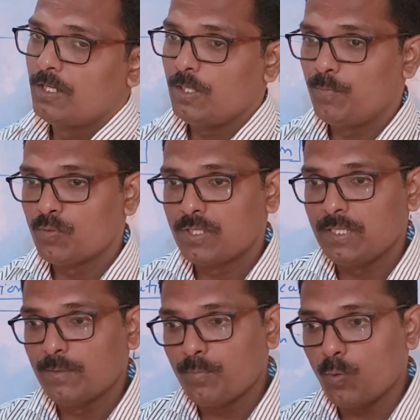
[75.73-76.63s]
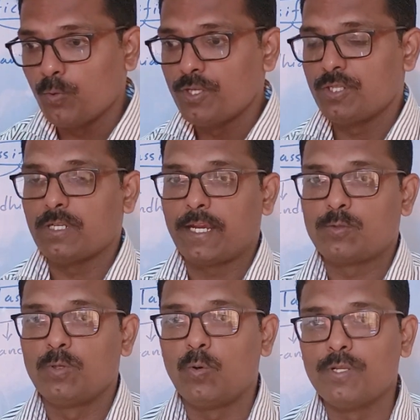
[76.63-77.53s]
Means if you see the
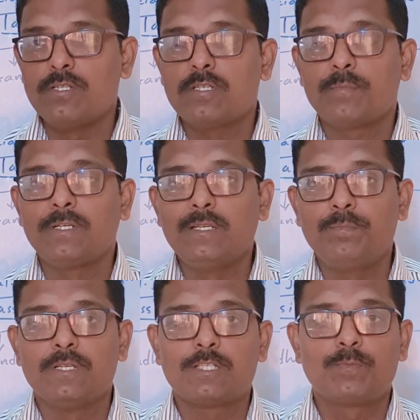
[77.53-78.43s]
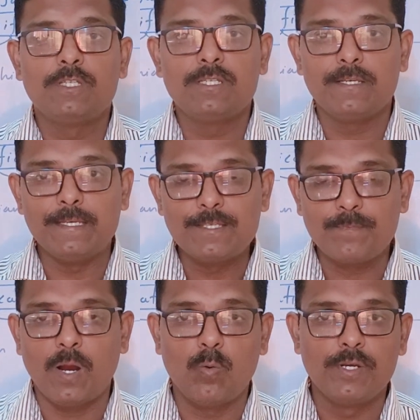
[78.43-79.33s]
origin, actual origin of the
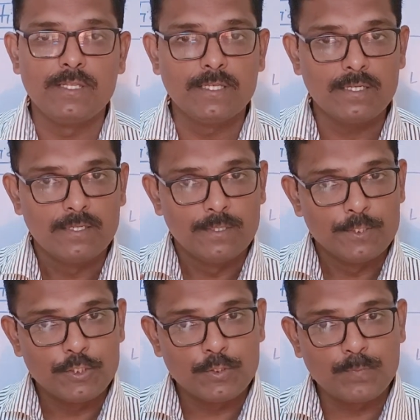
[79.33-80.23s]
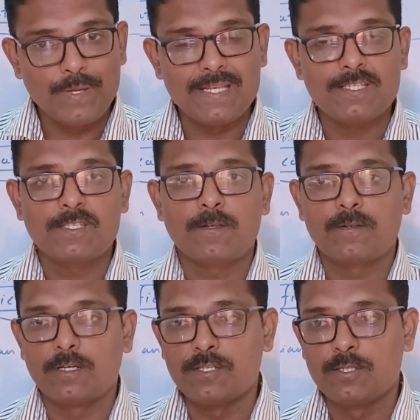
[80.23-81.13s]
DPSP is found in the
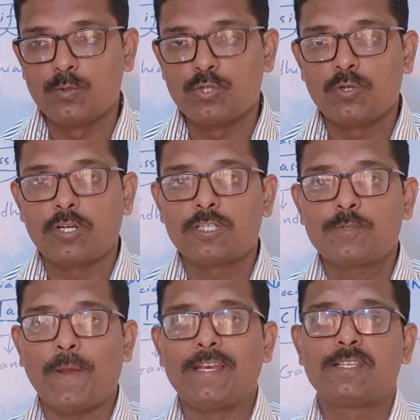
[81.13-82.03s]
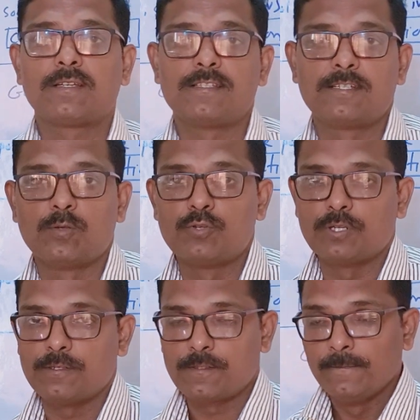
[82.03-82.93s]
Spain's constitution or the Spanish
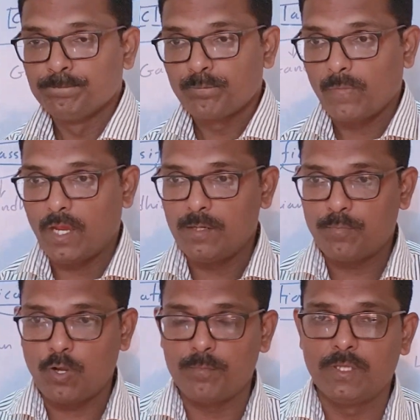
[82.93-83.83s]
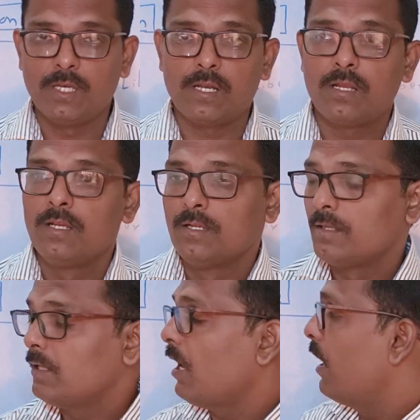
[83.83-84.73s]
constitutions, and from
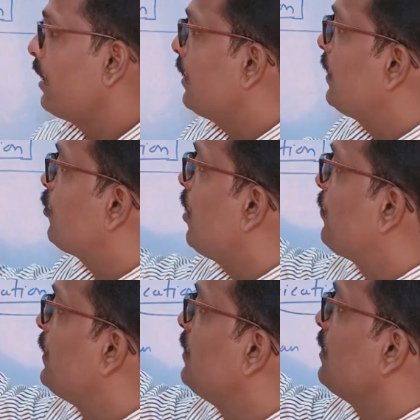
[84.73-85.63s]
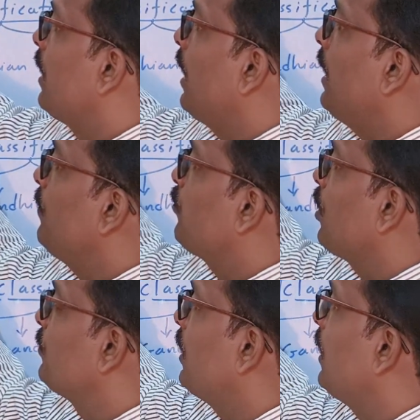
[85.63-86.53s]
there the Ireland copied,
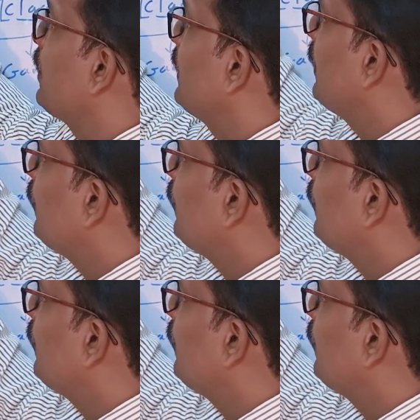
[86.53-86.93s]
and from